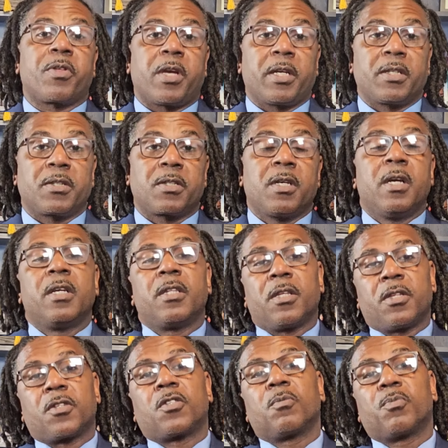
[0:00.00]
things
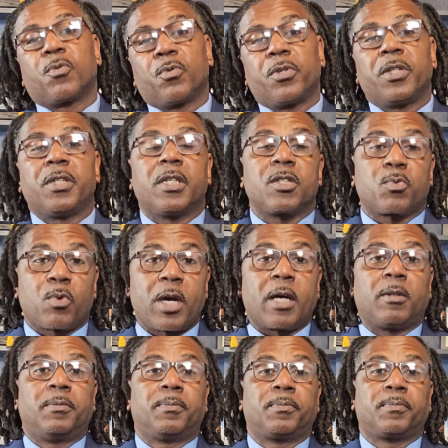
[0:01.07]
that this employee does
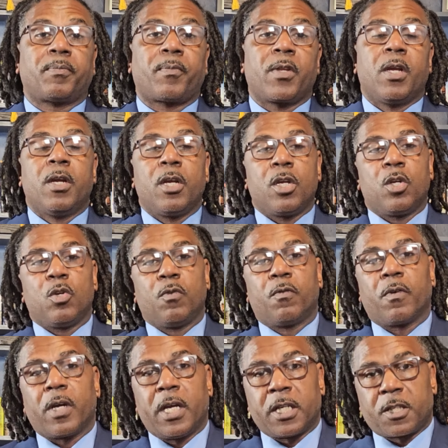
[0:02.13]
well.
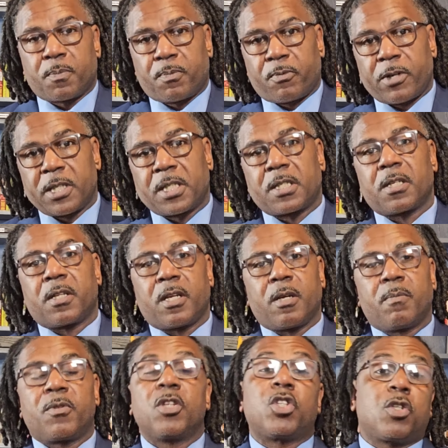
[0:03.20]
You express to
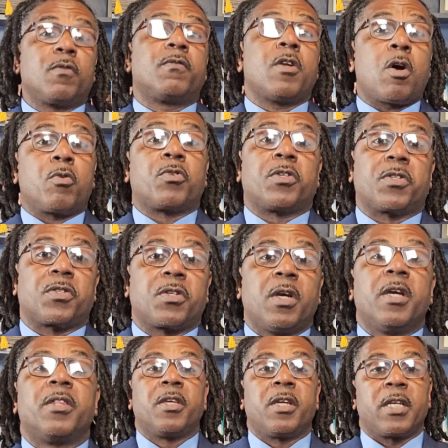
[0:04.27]
them that you've noticed
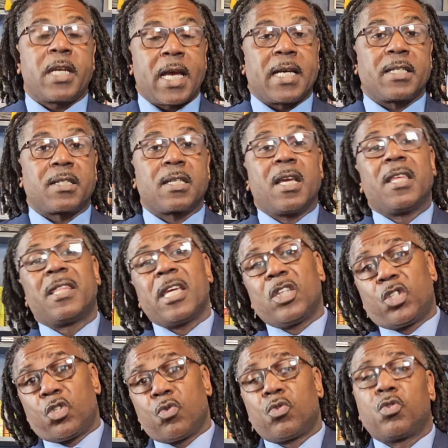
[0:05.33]
that yes,
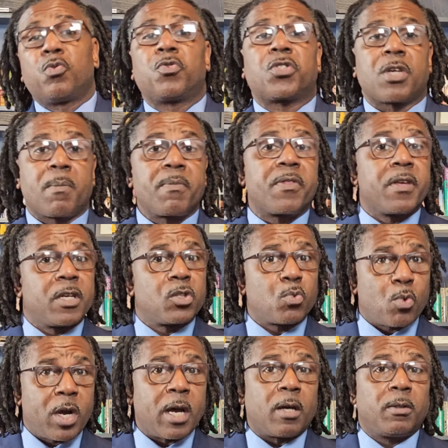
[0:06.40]
they do some
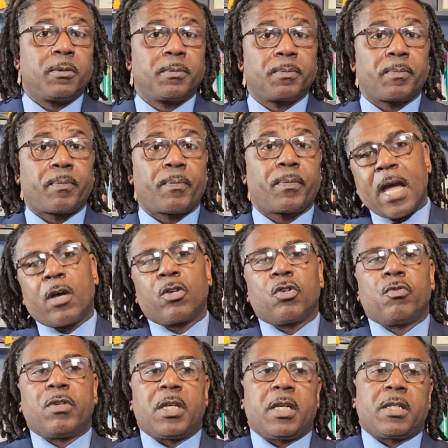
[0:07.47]
things well. Now
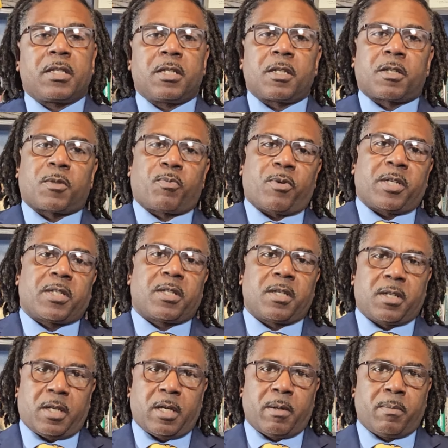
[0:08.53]
you need to express
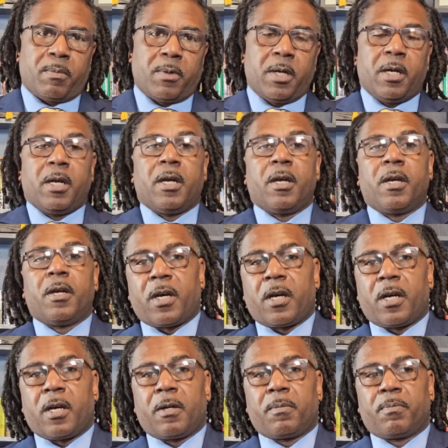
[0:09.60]
to them
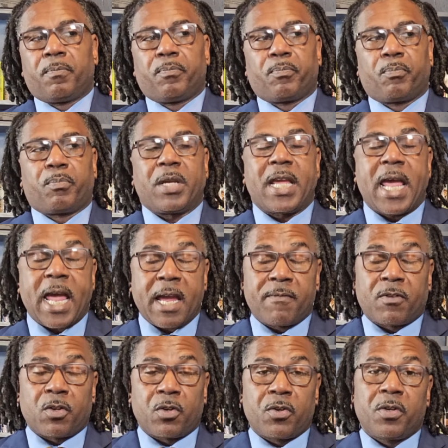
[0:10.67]
the
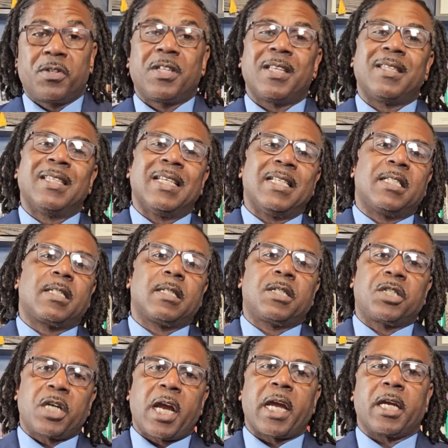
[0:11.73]
behavior that needs to
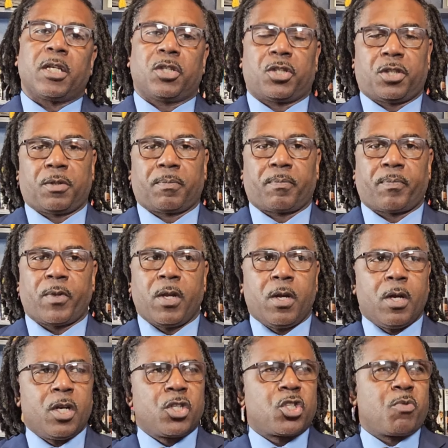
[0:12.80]
change.
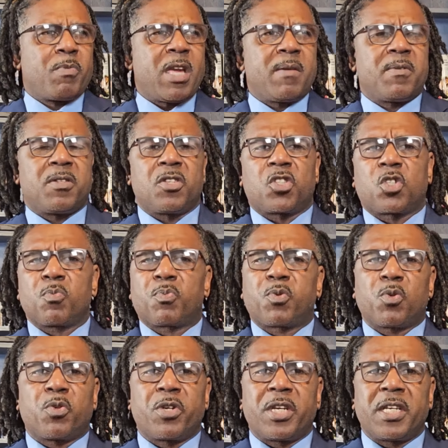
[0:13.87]
So maybe this
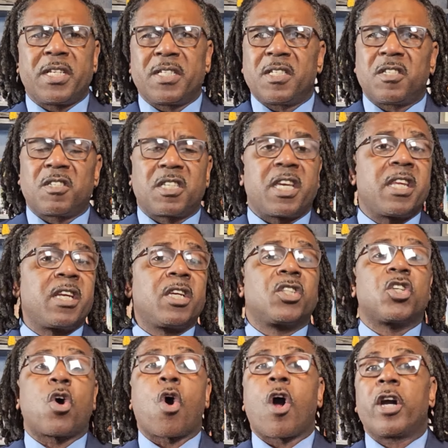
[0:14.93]
employee is getting
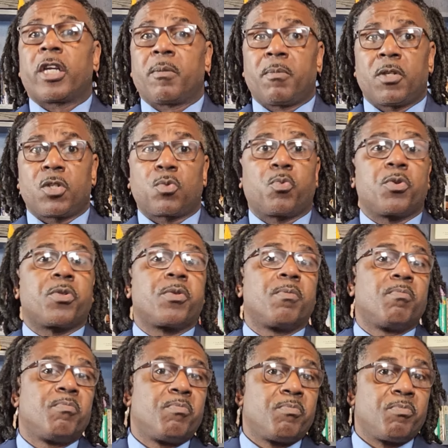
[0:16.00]
into arguments with
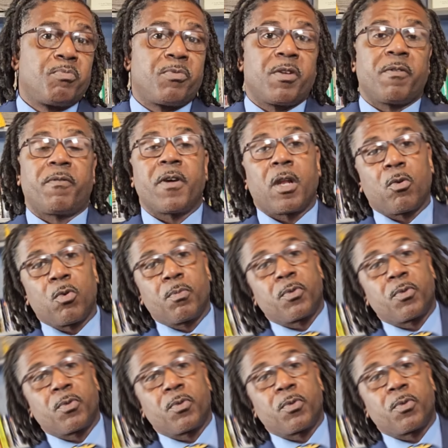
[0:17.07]
their fellow